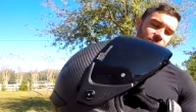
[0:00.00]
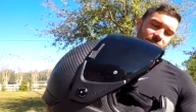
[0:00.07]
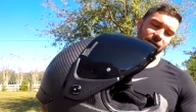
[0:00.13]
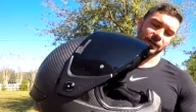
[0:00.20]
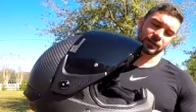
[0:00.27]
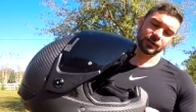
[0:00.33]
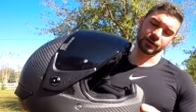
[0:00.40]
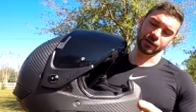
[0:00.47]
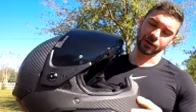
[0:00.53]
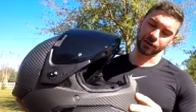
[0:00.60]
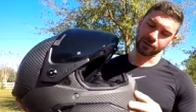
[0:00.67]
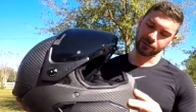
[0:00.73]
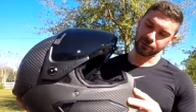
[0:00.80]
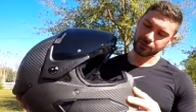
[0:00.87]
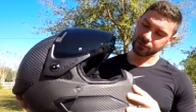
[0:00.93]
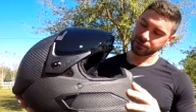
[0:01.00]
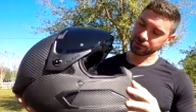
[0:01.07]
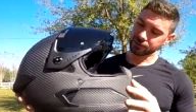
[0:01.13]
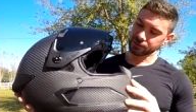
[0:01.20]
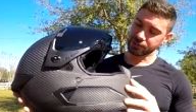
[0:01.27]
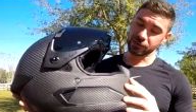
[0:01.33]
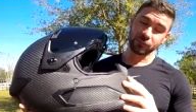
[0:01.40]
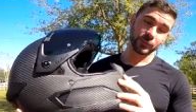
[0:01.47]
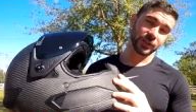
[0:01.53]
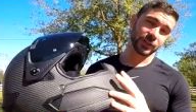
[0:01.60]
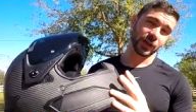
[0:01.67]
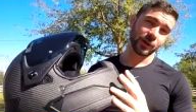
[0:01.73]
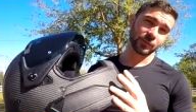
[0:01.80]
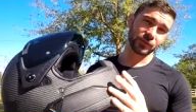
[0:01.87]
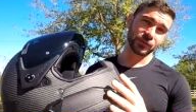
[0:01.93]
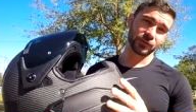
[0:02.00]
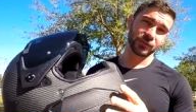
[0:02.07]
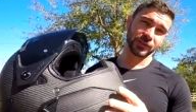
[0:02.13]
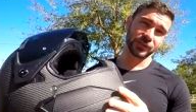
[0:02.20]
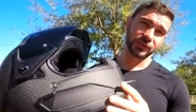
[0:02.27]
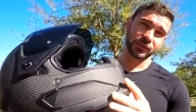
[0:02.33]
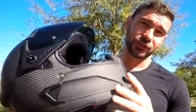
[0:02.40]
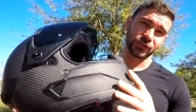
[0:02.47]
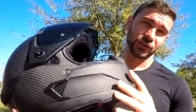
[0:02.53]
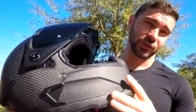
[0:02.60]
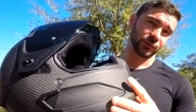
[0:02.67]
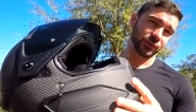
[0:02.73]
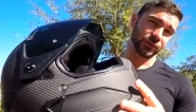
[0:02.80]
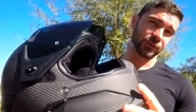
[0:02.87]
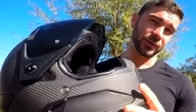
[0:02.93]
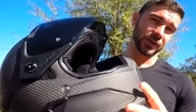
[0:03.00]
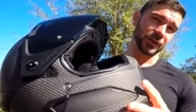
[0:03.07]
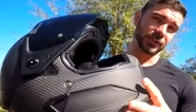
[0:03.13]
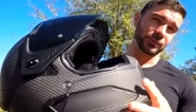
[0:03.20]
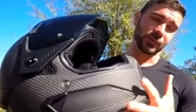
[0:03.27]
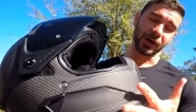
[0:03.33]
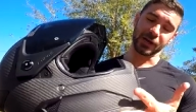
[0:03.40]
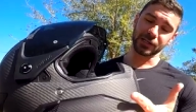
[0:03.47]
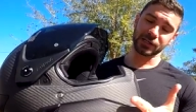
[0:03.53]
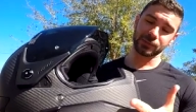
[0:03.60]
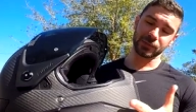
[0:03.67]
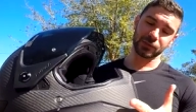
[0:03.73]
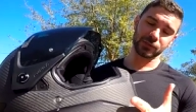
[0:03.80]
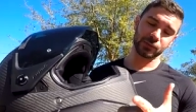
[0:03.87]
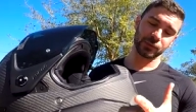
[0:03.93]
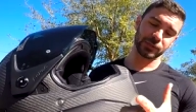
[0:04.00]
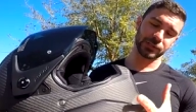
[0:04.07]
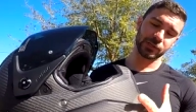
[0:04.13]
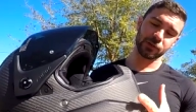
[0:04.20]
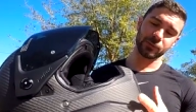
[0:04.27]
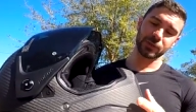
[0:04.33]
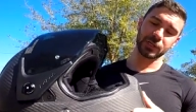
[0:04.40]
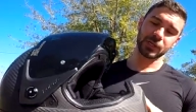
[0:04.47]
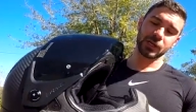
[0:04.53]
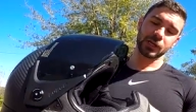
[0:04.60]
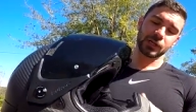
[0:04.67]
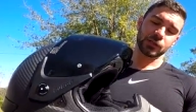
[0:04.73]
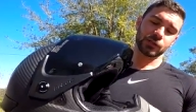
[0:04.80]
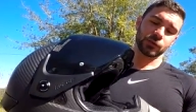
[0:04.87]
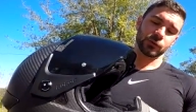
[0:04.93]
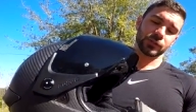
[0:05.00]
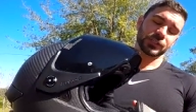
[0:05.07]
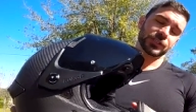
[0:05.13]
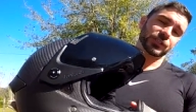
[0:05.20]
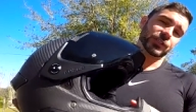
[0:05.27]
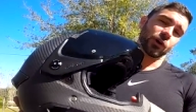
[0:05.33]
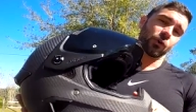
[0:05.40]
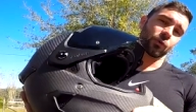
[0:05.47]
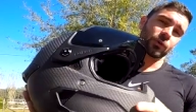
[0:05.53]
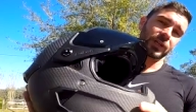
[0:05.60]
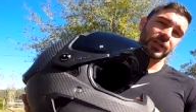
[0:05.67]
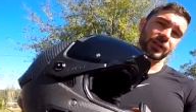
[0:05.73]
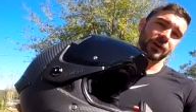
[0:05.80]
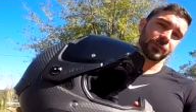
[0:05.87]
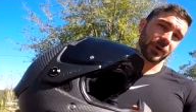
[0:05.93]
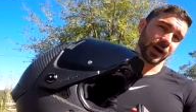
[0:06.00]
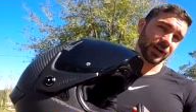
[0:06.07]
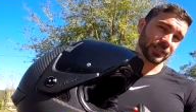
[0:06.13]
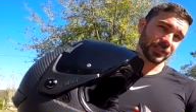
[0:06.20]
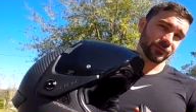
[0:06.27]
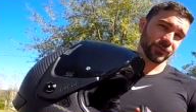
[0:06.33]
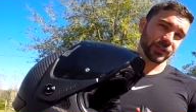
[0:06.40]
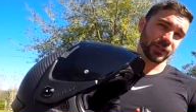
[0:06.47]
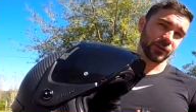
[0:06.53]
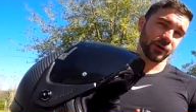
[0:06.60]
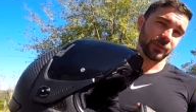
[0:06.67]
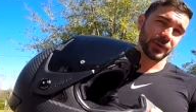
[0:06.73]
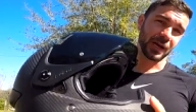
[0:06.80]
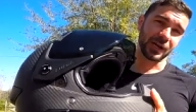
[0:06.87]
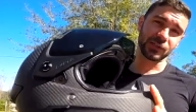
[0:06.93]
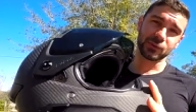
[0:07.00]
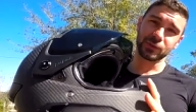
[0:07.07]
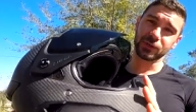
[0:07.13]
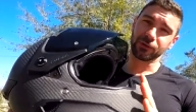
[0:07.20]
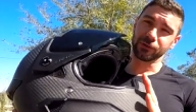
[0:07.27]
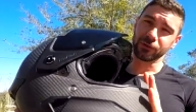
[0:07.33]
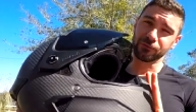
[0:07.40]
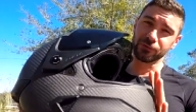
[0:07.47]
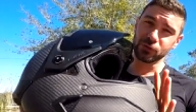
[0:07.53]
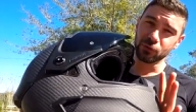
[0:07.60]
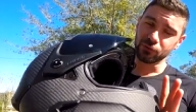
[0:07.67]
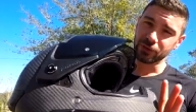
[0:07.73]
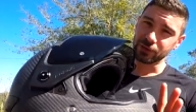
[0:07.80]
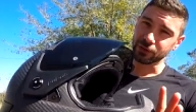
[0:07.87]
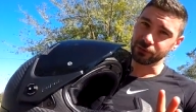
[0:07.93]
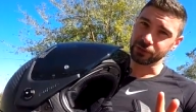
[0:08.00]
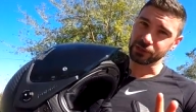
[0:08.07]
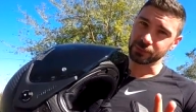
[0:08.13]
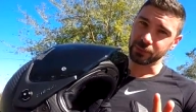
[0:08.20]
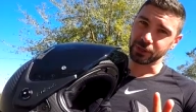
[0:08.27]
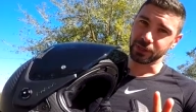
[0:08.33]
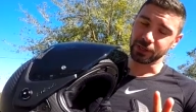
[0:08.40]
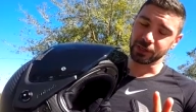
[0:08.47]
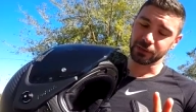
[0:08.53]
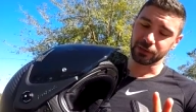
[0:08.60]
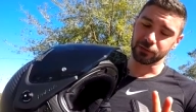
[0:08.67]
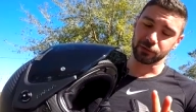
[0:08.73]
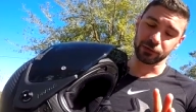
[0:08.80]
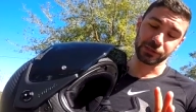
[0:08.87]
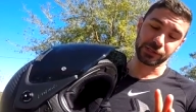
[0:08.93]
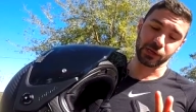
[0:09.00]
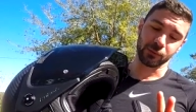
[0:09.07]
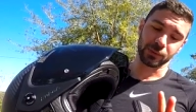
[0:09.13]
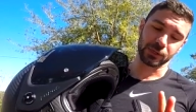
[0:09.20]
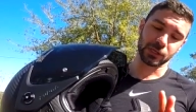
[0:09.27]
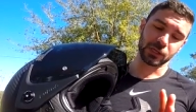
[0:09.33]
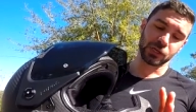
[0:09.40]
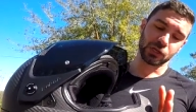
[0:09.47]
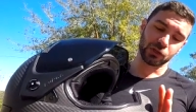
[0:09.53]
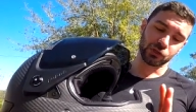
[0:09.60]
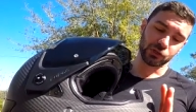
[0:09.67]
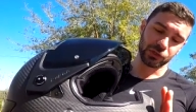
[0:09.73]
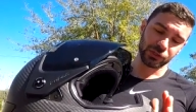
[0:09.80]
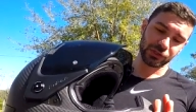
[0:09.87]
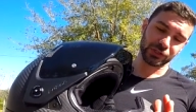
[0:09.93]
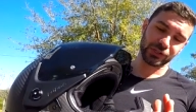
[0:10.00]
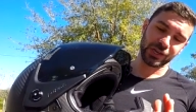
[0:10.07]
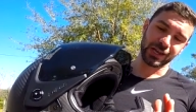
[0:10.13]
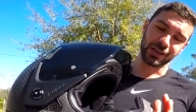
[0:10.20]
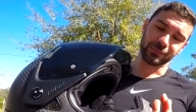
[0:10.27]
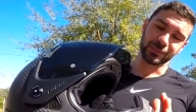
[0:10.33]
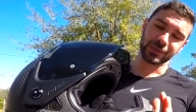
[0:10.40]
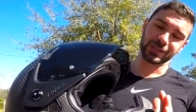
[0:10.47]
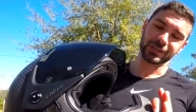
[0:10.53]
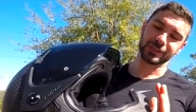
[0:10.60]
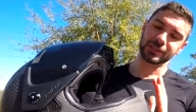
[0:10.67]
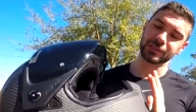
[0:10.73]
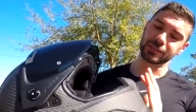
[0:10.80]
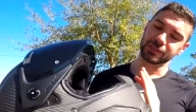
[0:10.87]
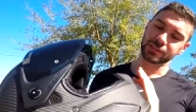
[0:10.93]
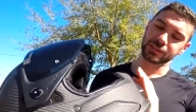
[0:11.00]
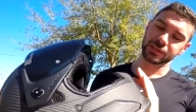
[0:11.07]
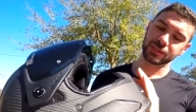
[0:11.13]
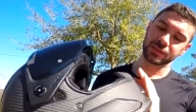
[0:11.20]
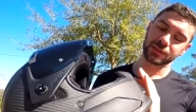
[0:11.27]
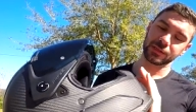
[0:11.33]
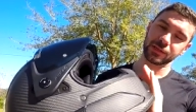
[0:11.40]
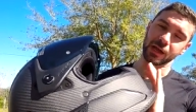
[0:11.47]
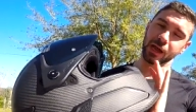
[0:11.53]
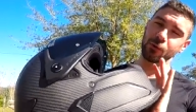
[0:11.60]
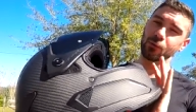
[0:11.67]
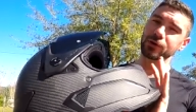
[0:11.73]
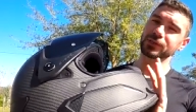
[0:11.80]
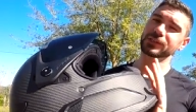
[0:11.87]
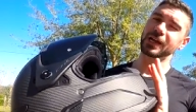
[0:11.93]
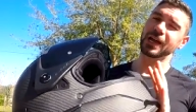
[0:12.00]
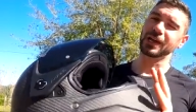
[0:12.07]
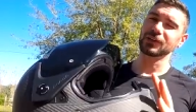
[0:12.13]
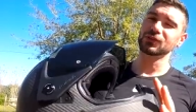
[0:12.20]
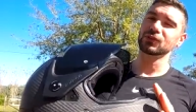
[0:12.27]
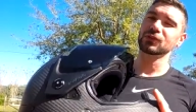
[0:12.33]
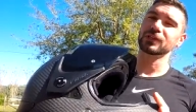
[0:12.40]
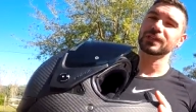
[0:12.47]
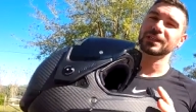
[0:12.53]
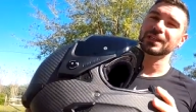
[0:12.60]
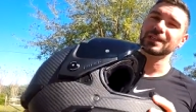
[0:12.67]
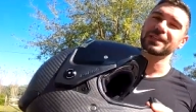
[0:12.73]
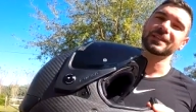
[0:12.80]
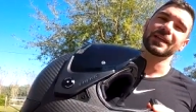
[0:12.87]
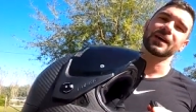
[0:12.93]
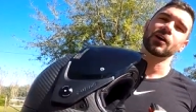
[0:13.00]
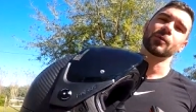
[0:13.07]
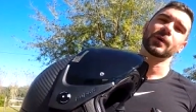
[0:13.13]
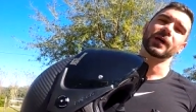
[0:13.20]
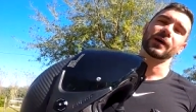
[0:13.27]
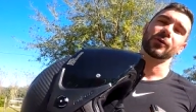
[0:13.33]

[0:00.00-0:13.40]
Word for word: And uh, giving me the opportunity to share with you guys my experience with this helmet. So this is only an unboxing video. I'm not doing a review video on this bike and this helmet just yet because I want to actually get in the helmet.